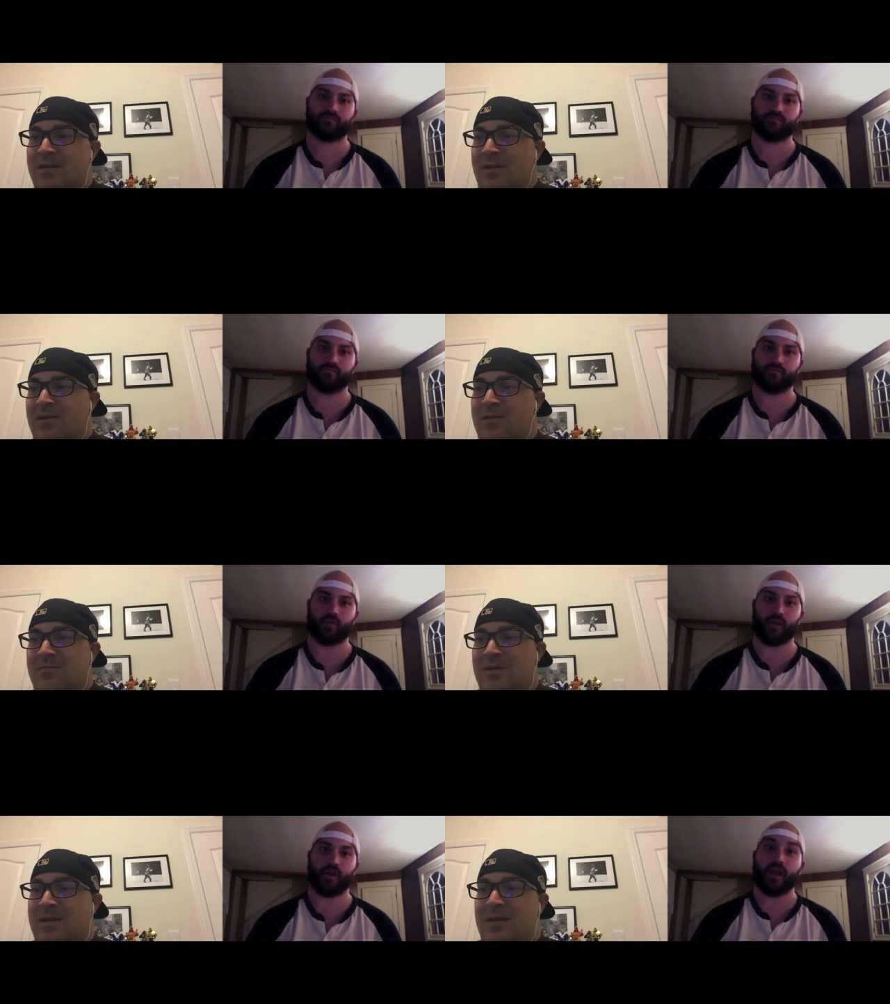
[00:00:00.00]
Speaker 1: Um,
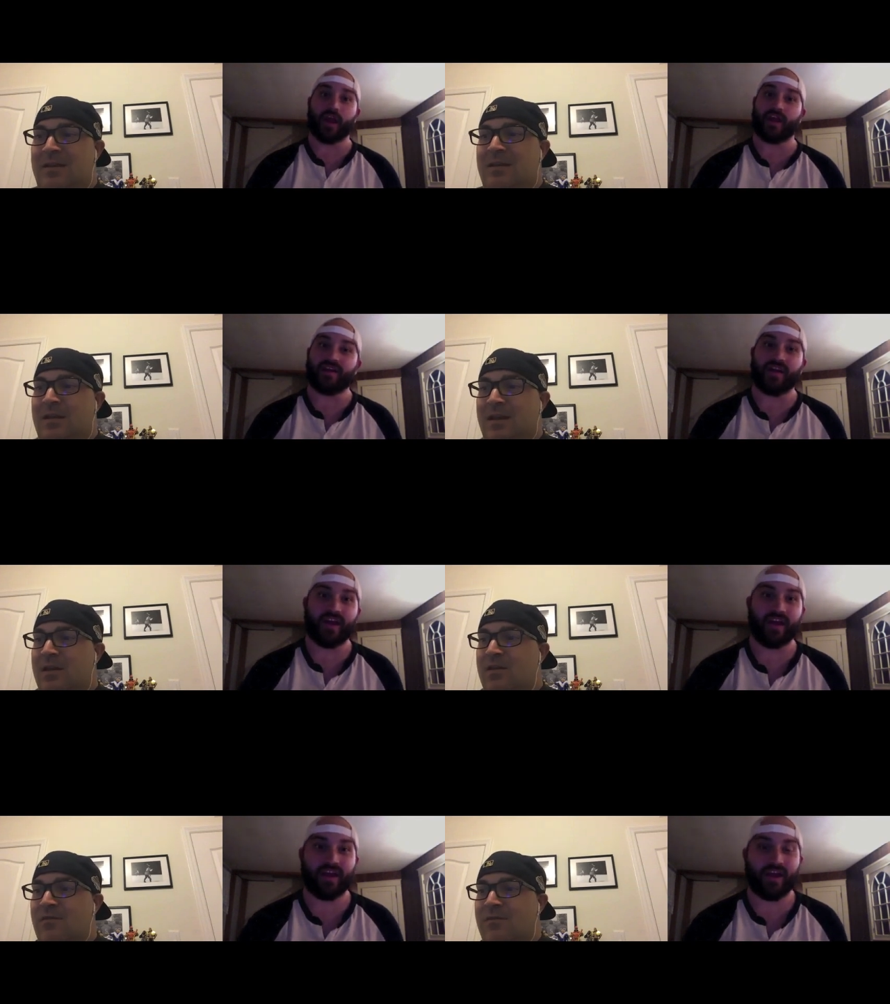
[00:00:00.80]
right. And, and, and, I, and
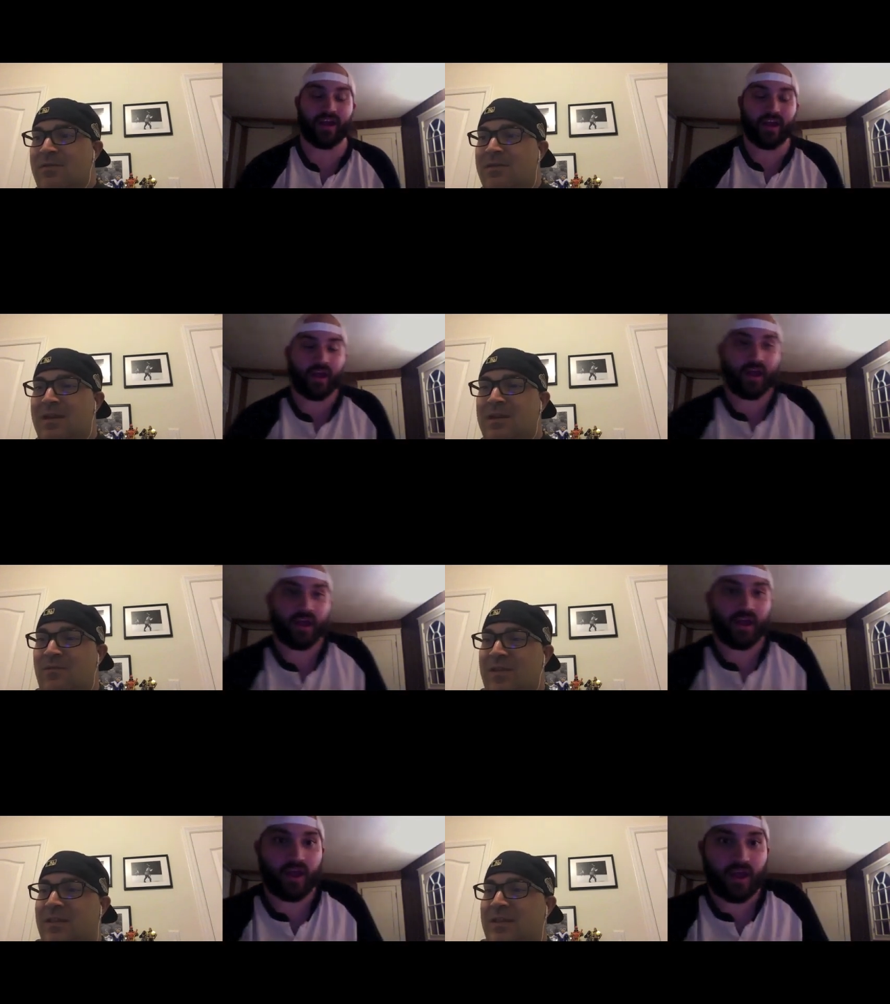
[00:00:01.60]
an, an
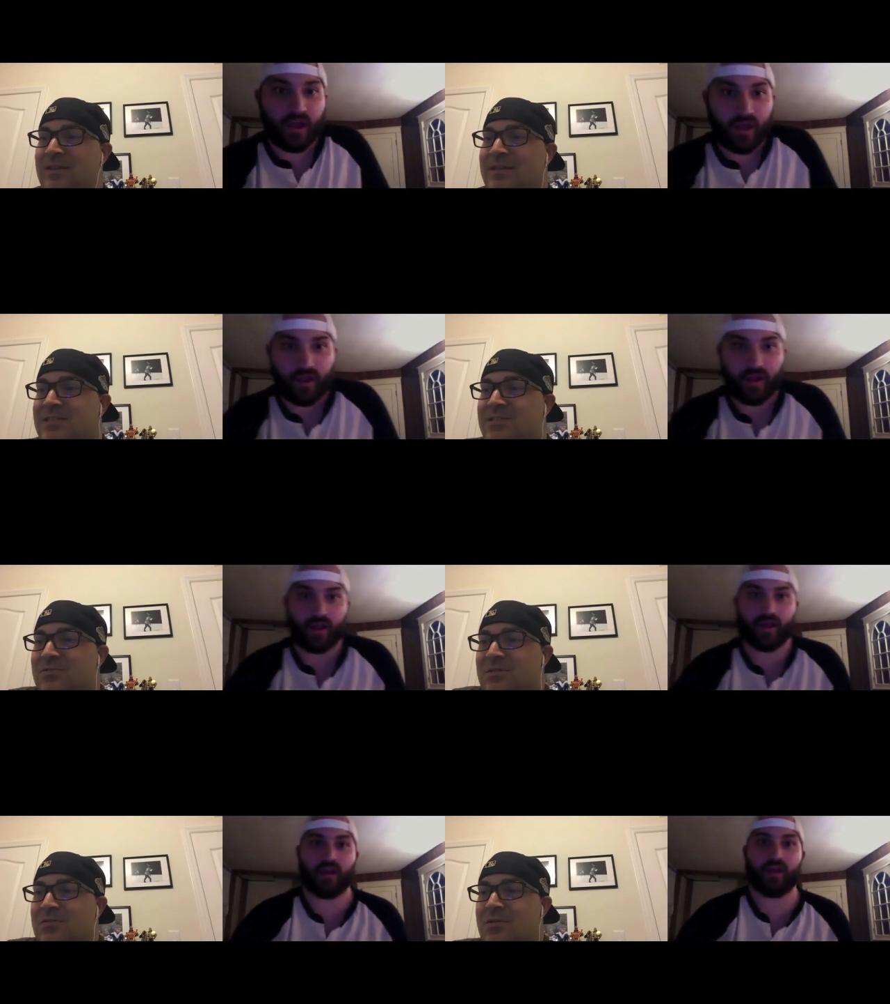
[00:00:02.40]
event like this too,
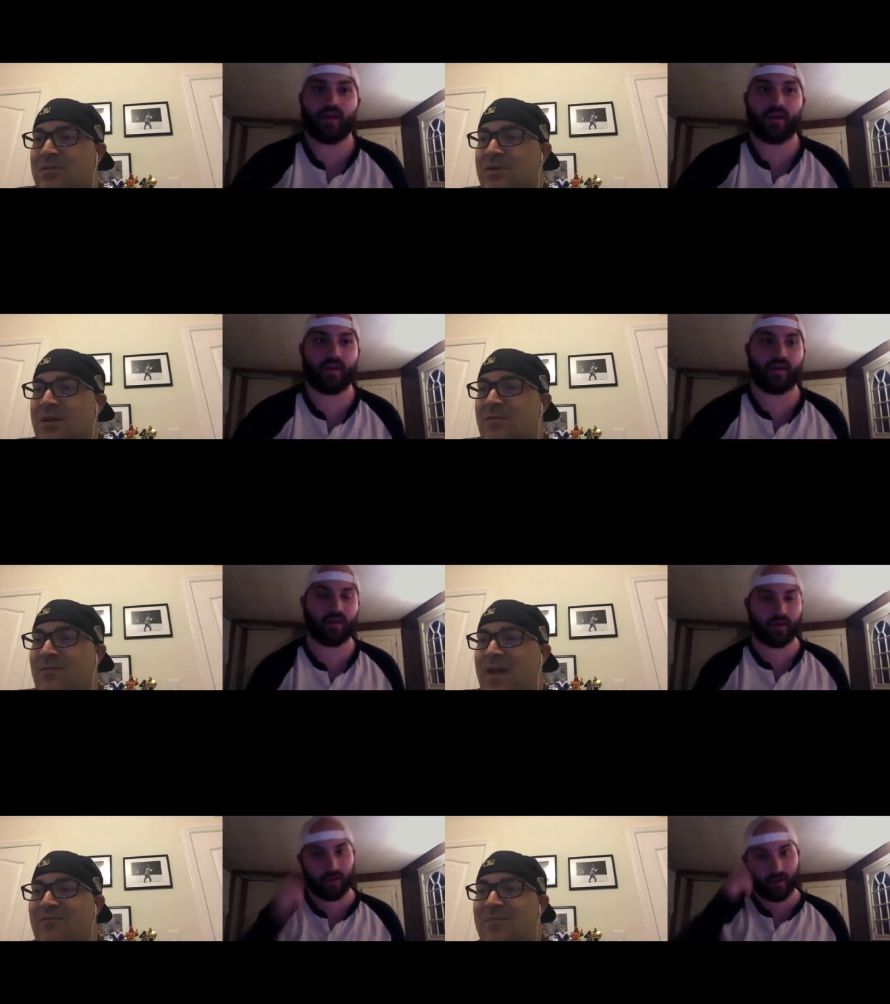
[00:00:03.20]
you know, you got
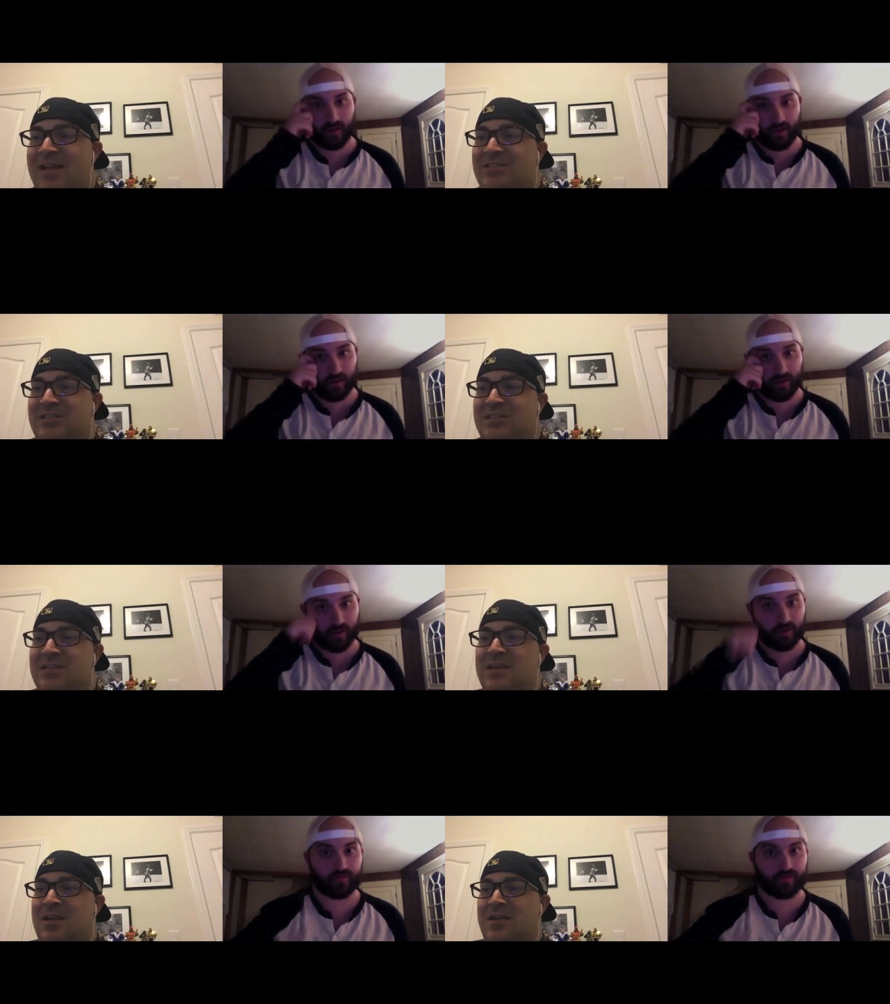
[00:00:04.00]
five matches,
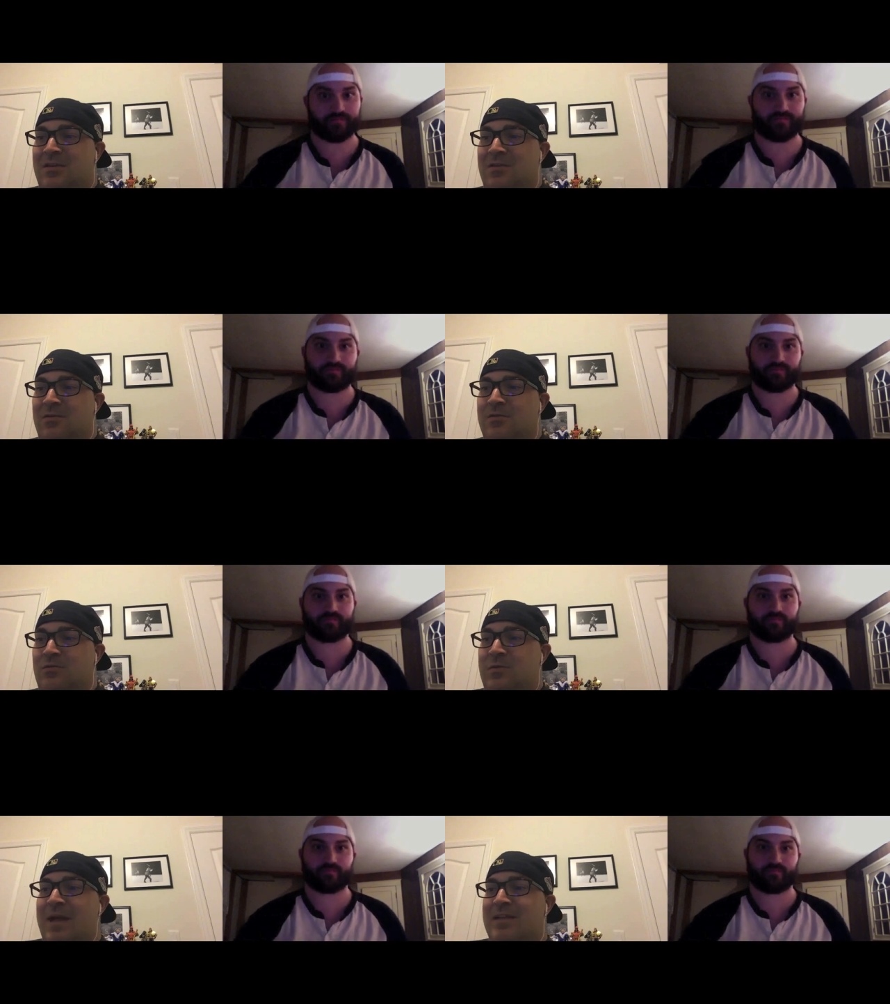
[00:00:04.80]
you know, three
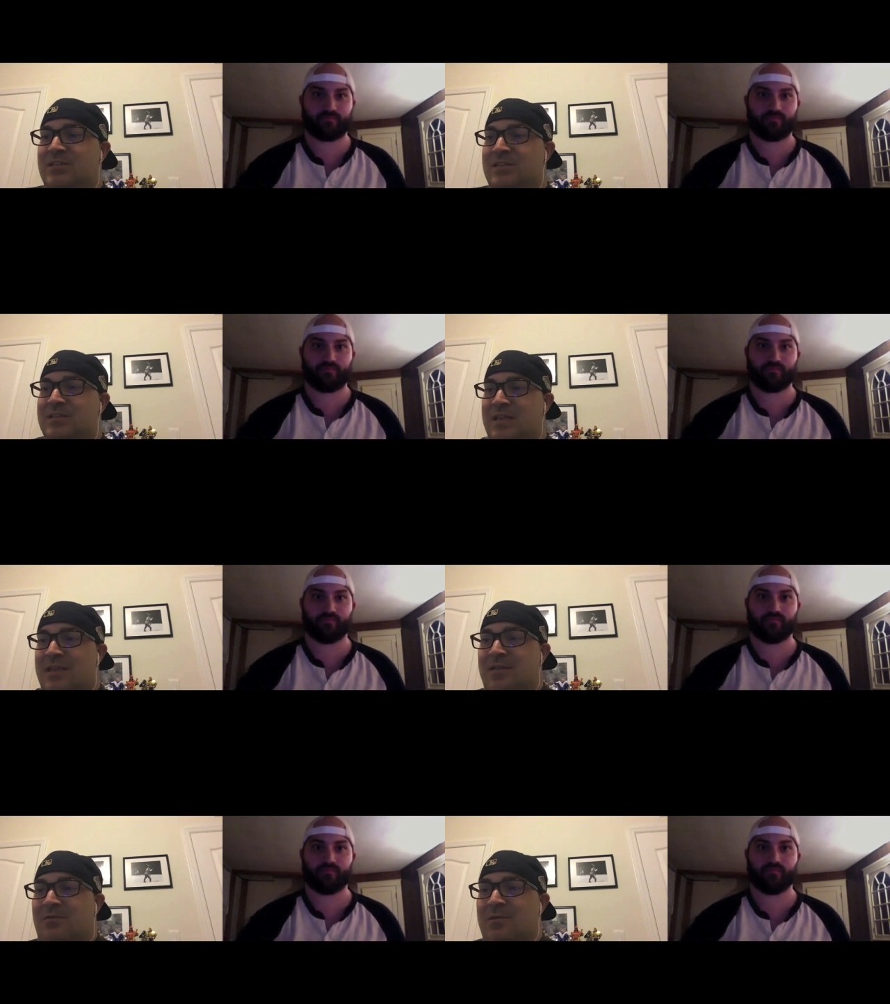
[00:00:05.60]
matches, and
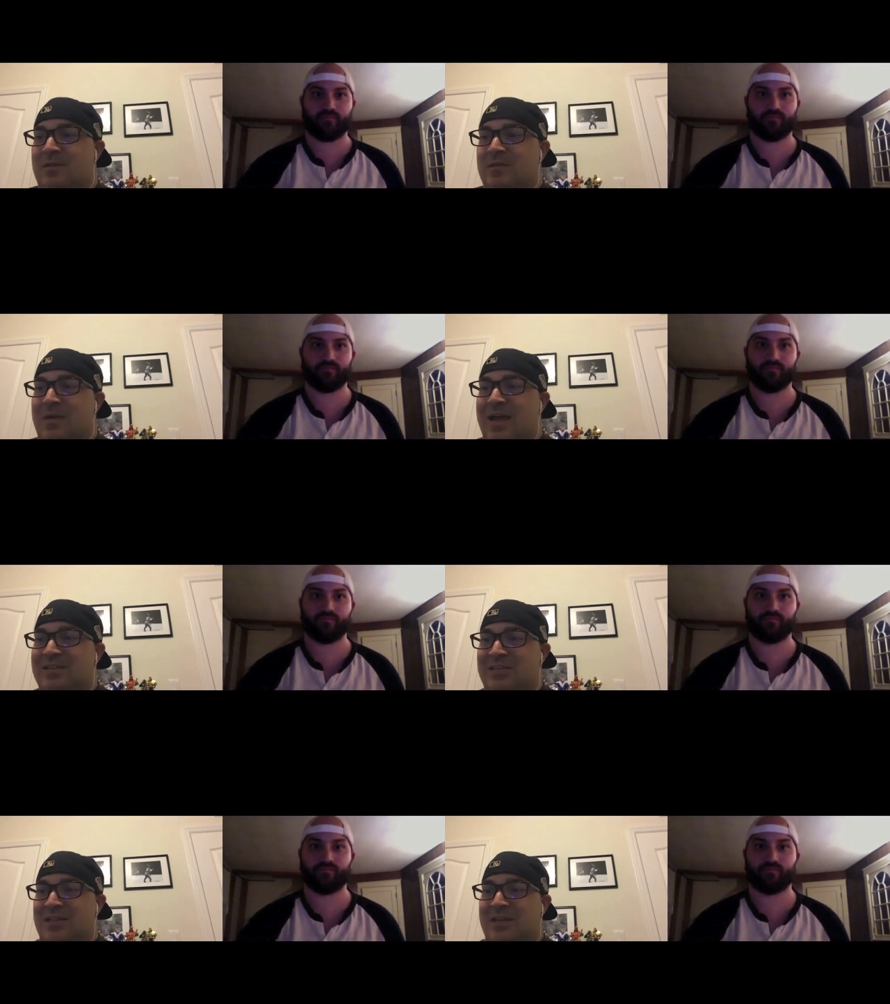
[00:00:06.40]
then a women's match,
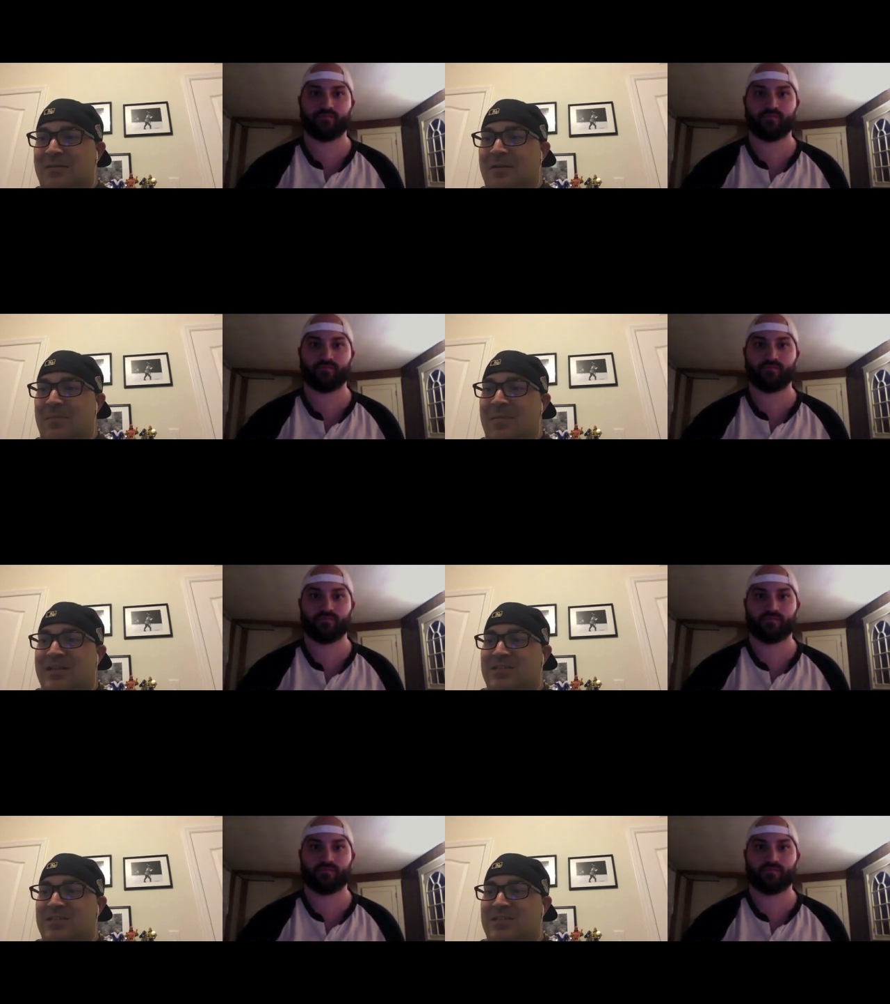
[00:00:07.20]
and then a match